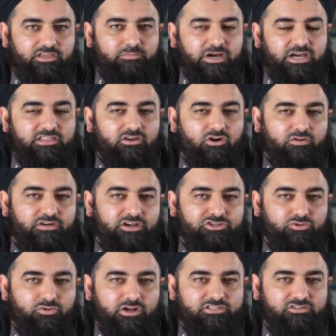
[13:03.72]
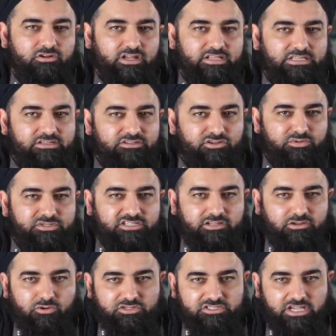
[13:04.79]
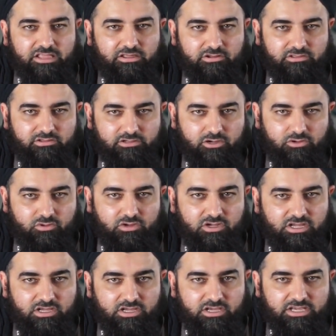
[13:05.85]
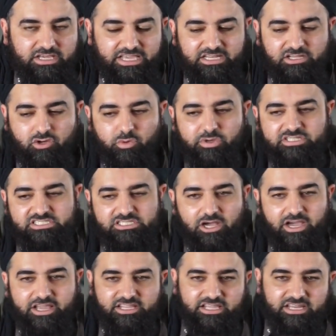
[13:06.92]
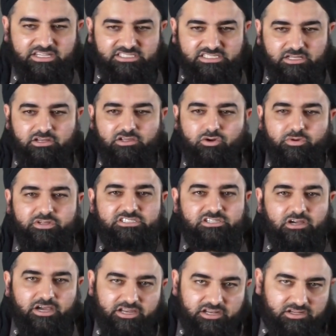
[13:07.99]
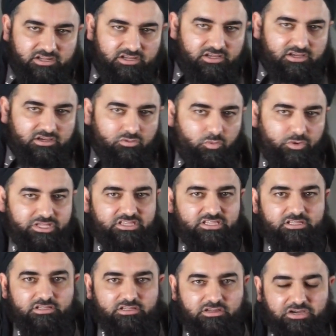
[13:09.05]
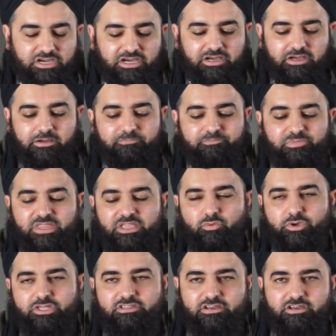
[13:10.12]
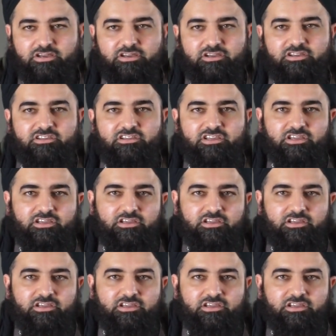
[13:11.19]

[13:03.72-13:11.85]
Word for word: ibadah of Ashura has got nothing to do with Sayyidina Hussain radiallahu anhu. It coincided, that incident coincided with, um, with a. Uh,